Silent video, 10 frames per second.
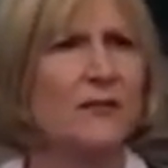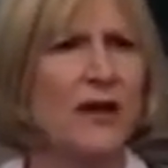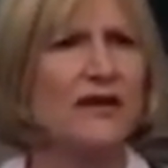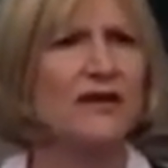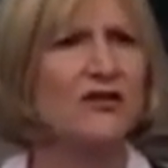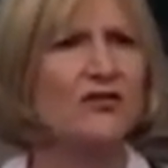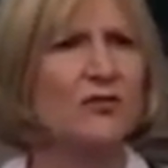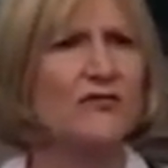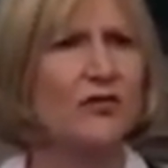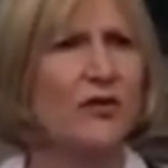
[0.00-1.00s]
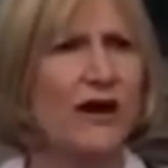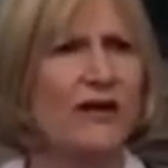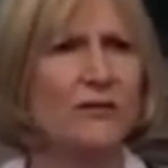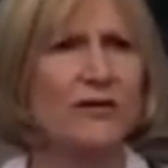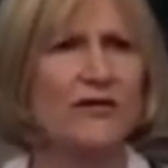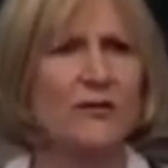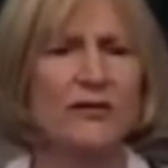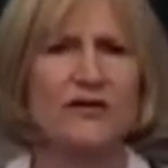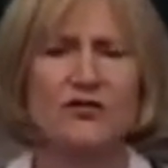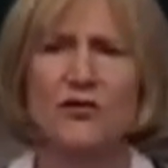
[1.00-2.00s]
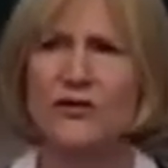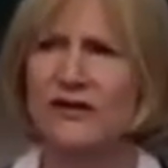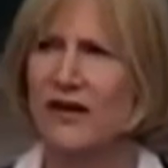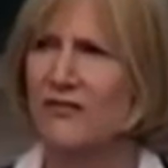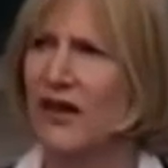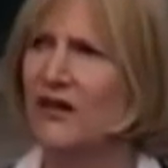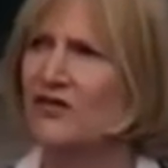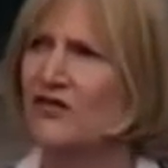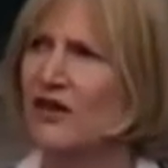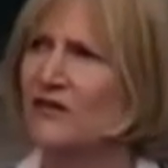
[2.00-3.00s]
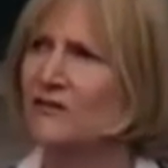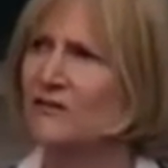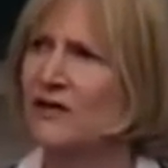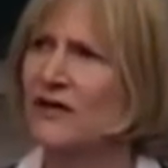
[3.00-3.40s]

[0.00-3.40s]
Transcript: Many years before, I had been in the Peace Corps in Afghanistan.